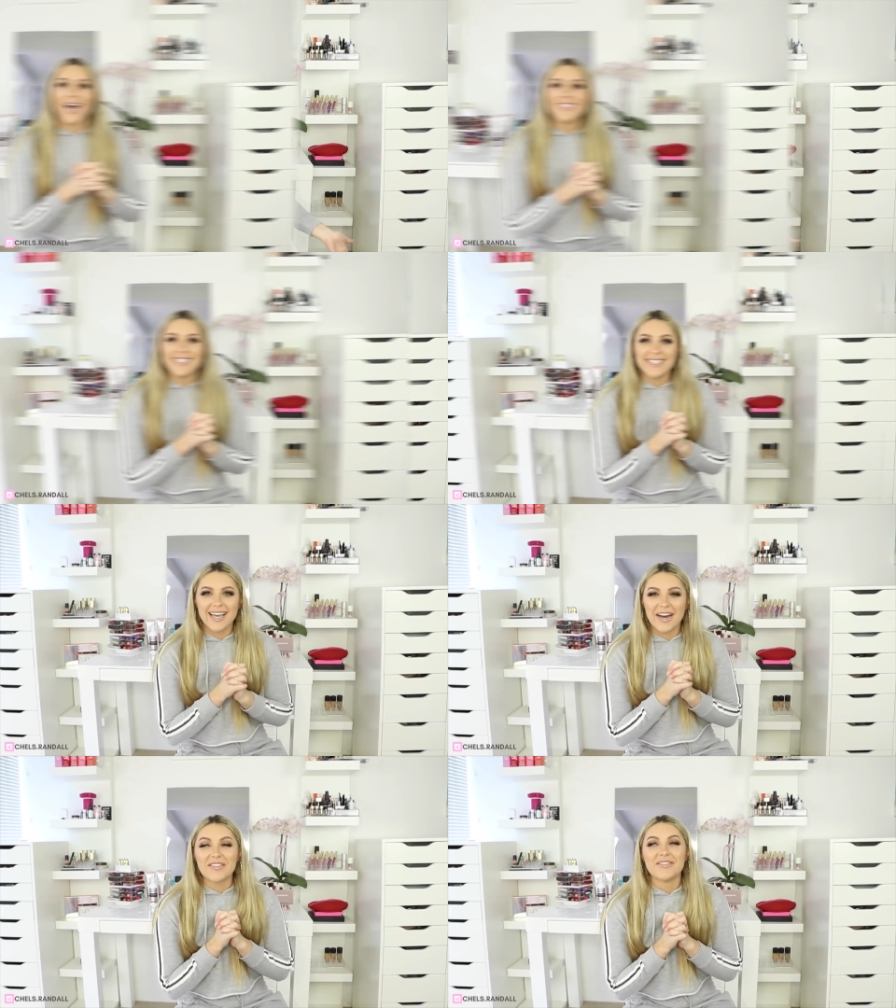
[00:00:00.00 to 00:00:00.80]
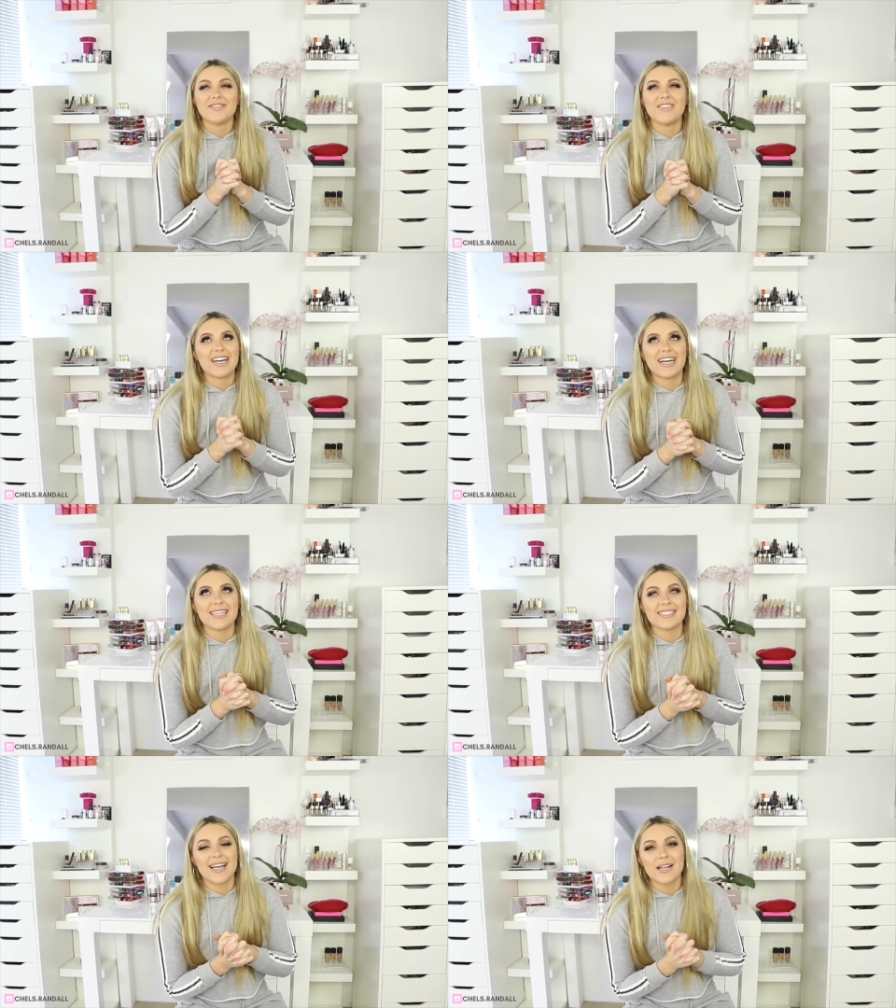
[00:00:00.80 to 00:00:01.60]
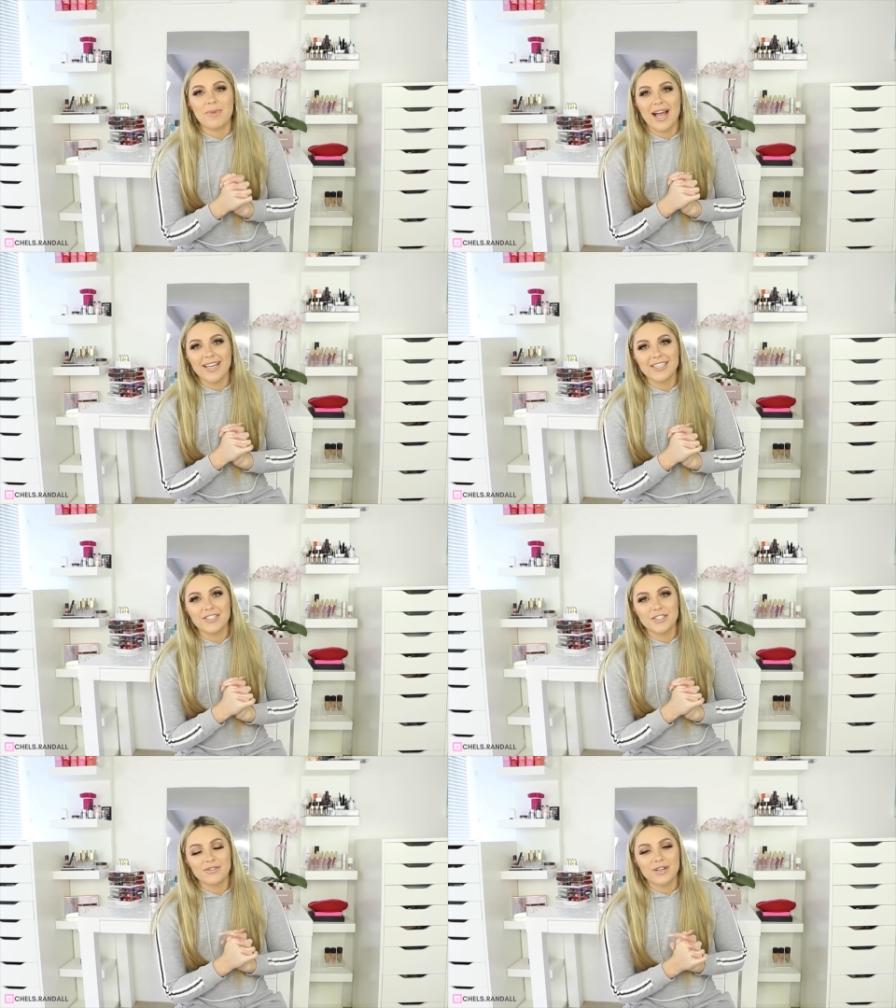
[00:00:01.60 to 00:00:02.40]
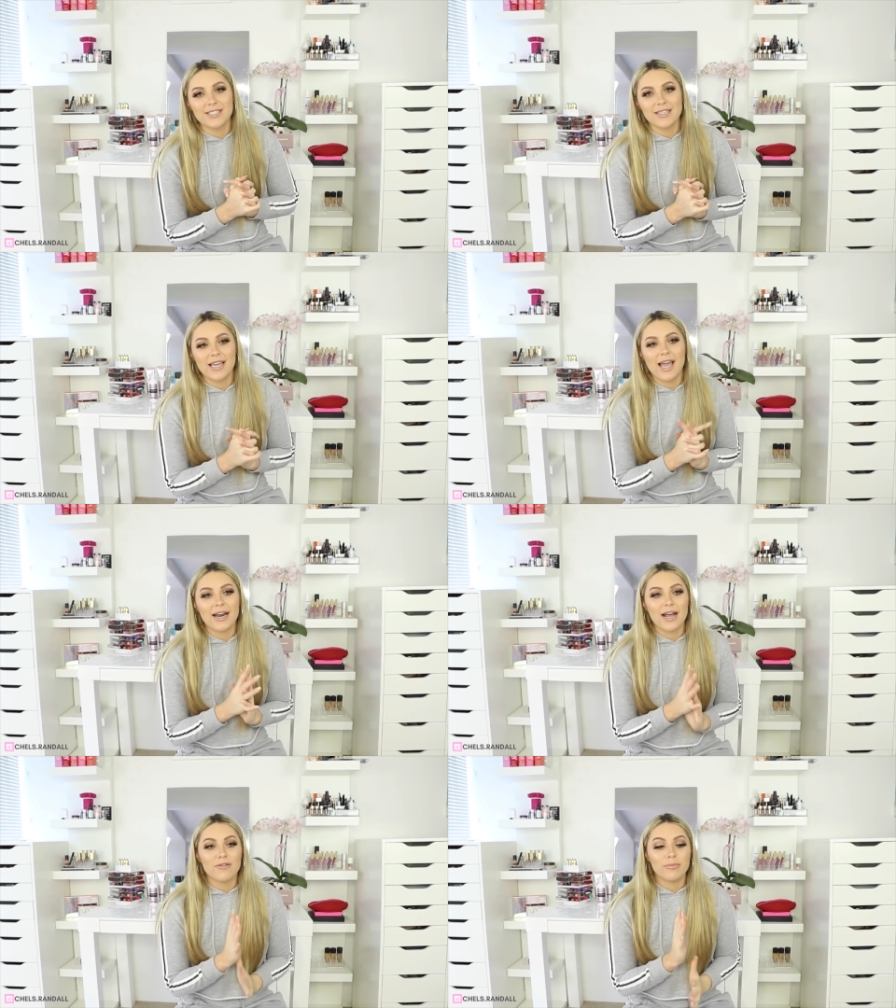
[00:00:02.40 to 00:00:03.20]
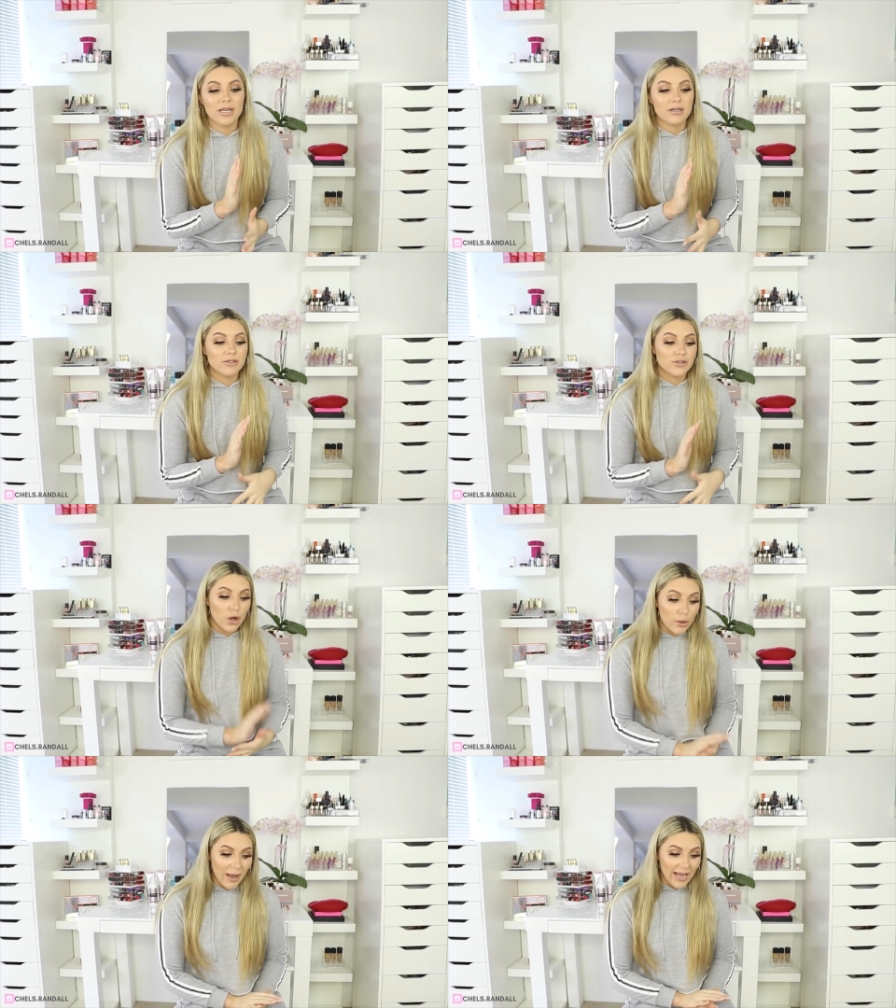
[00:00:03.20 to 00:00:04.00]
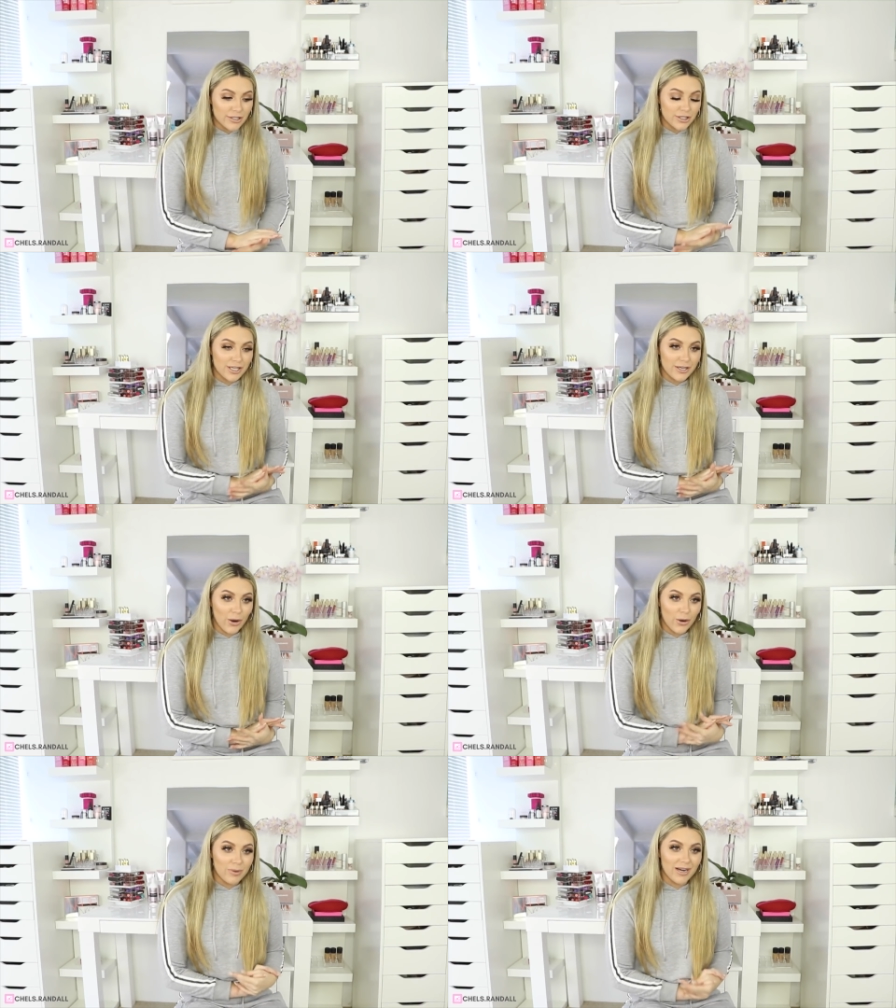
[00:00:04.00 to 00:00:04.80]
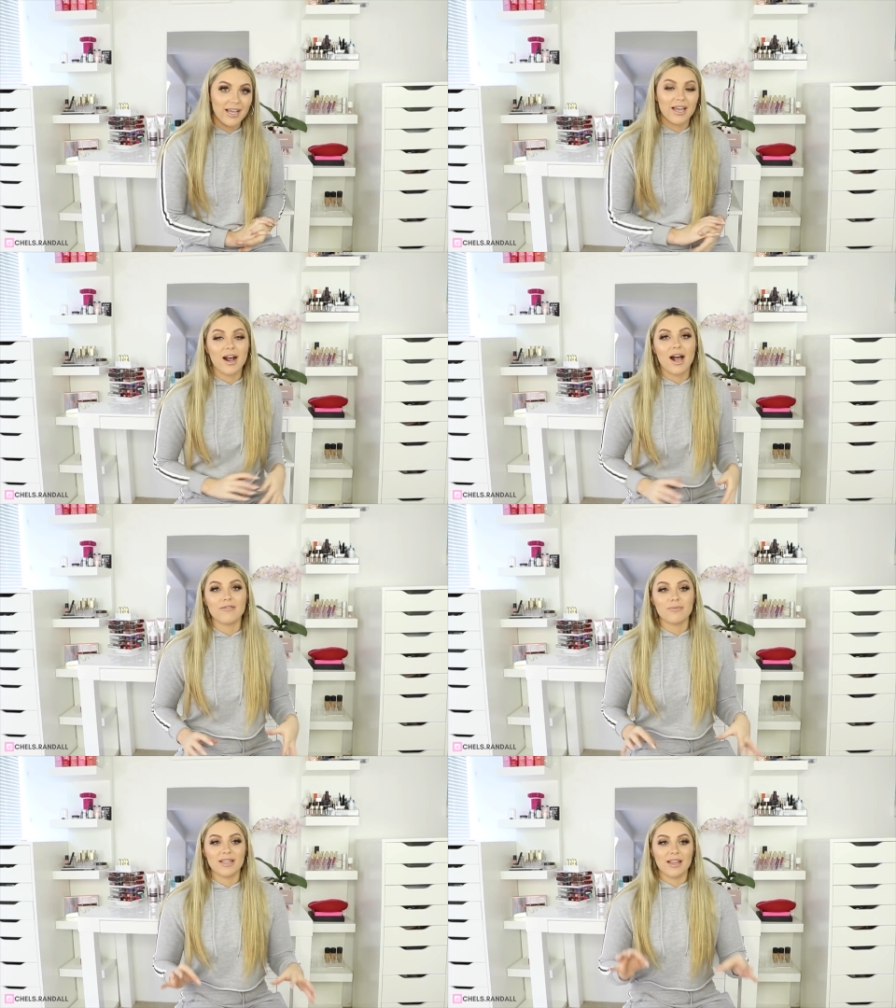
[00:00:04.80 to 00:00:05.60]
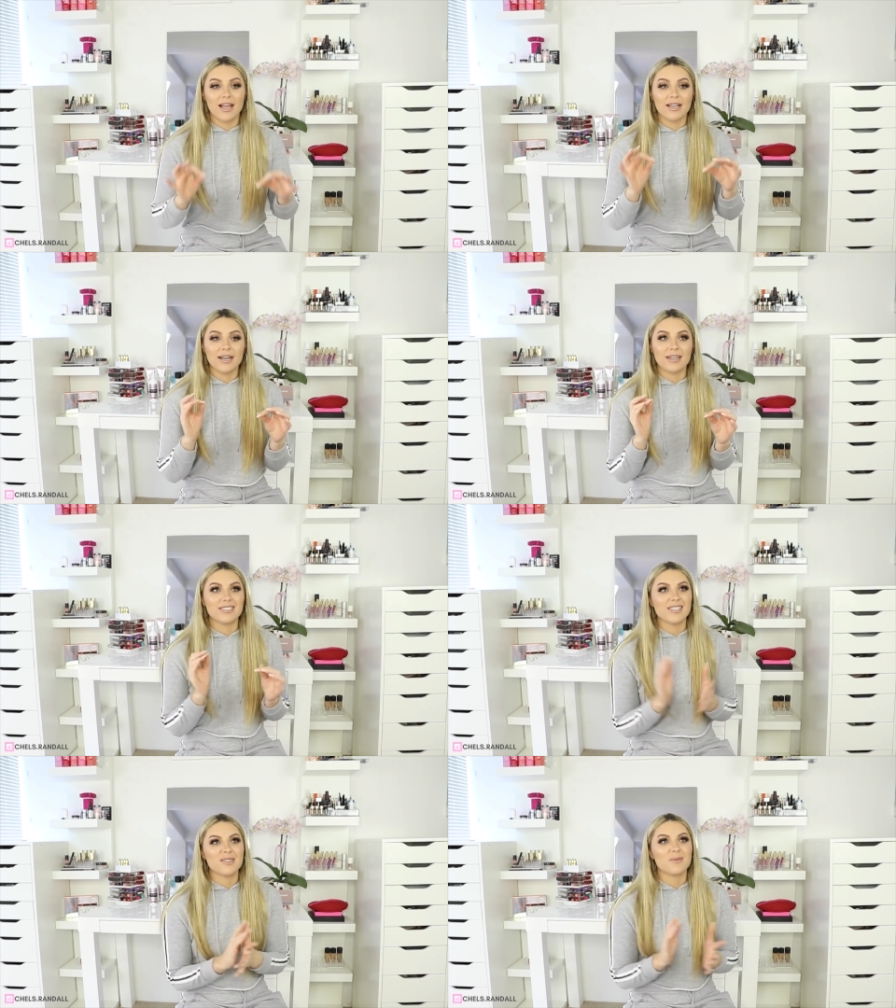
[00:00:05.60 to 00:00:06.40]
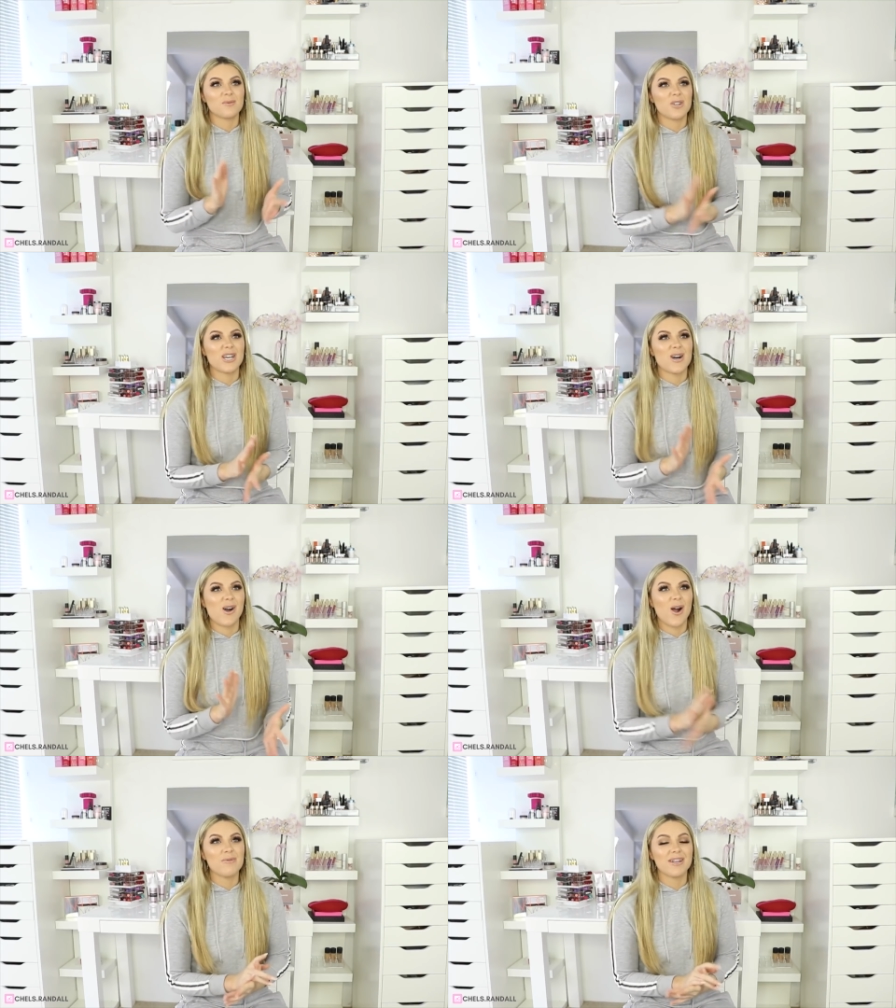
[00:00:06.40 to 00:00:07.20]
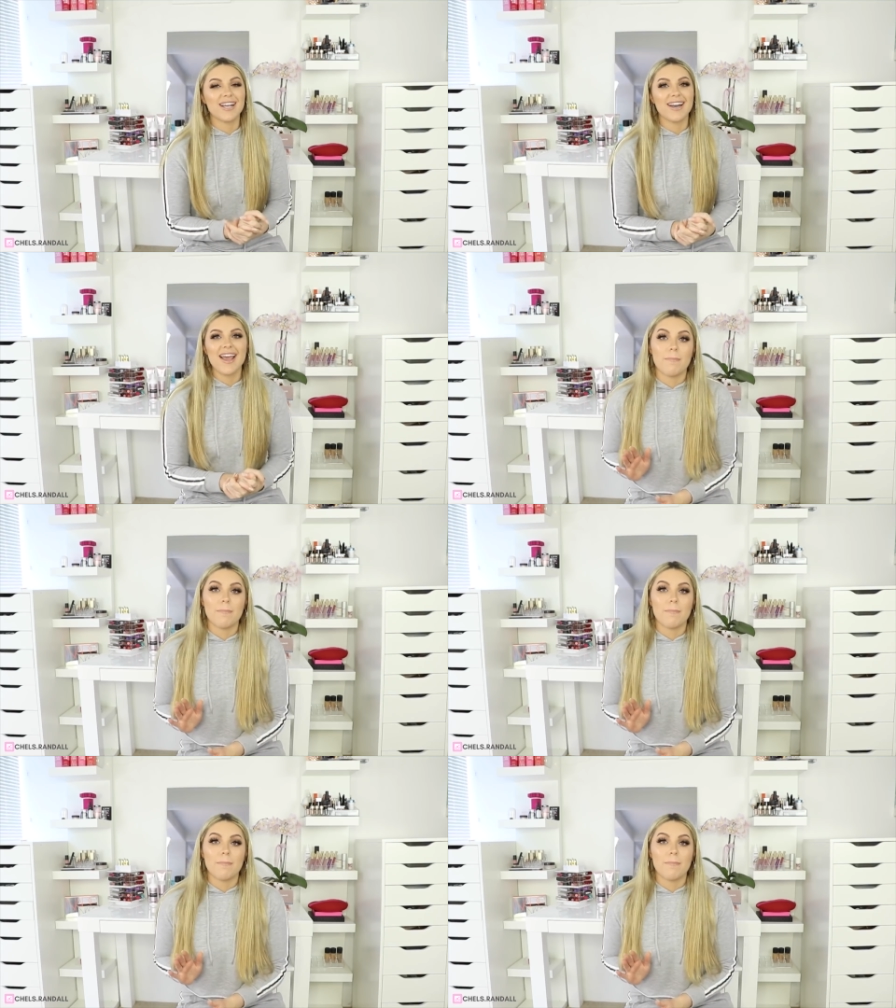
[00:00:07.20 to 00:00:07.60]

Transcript: I did get a very exciting package just recently and I've been so patient in opening it. I've been like, I just want to open it.